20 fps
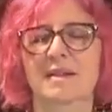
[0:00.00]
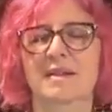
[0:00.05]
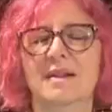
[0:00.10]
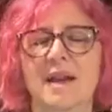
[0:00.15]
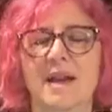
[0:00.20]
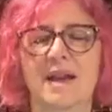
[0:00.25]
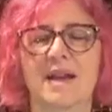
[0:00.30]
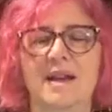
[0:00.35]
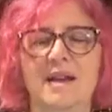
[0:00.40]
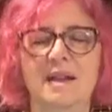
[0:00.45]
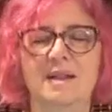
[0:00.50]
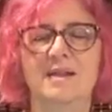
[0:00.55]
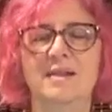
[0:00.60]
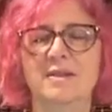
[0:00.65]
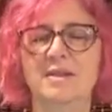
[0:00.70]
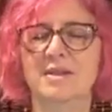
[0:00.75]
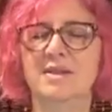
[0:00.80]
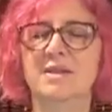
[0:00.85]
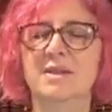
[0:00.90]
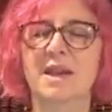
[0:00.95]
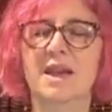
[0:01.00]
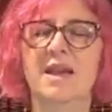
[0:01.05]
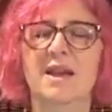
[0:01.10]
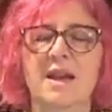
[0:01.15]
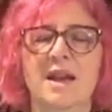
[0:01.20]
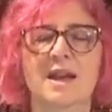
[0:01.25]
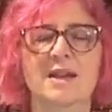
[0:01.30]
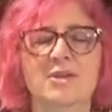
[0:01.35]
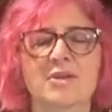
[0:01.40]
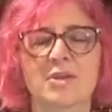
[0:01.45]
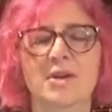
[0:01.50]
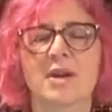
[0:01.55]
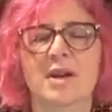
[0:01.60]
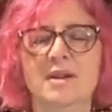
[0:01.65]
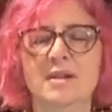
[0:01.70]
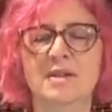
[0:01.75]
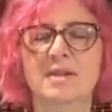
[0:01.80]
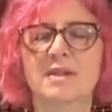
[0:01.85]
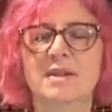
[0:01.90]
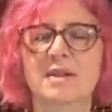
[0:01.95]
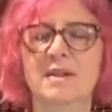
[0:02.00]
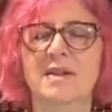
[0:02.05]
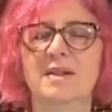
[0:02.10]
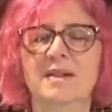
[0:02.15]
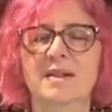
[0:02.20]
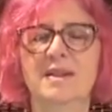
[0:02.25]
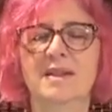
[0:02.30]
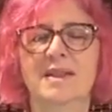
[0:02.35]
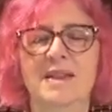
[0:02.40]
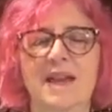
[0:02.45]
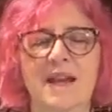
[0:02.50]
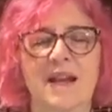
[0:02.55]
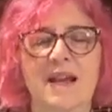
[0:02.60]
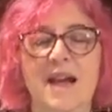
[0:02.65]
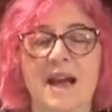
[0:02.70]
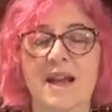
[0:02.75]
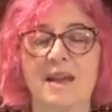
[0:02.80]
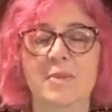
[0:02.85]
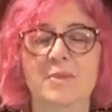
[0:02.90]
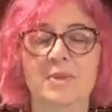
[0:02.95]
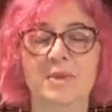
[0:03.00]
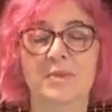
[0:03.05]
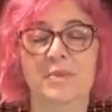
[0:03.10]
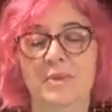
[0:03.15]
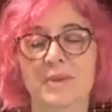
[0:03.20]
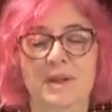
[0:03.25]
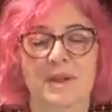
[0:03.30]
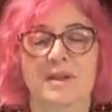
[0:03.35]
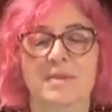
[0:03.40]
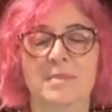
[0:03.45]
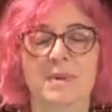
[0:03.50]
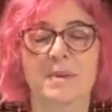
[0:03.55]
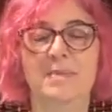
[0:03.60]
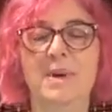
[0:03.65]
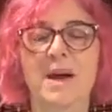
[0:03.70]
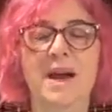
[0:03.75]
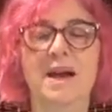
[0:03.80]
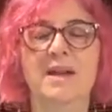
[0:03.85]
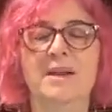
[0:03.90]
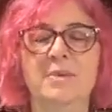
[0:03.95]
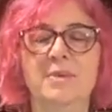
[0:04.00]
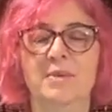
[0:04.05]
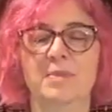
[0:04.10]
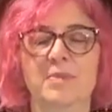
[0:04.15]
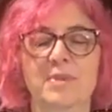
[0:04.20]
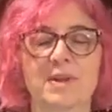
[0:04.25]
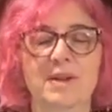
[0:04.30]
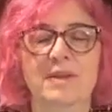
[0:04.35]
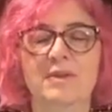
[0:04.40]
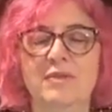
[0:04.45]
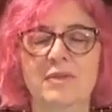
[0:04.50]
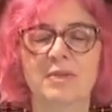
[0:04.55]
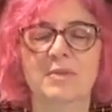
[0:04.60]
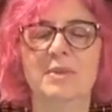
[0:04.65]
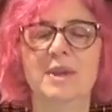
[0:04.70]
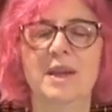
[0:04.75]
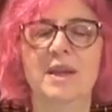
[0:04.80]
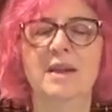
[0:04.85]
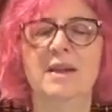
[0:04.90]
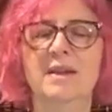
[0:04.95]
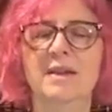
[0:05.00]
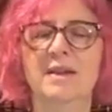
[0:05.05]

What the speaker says: And just say, I trust that I will breathe. My body will breathe for me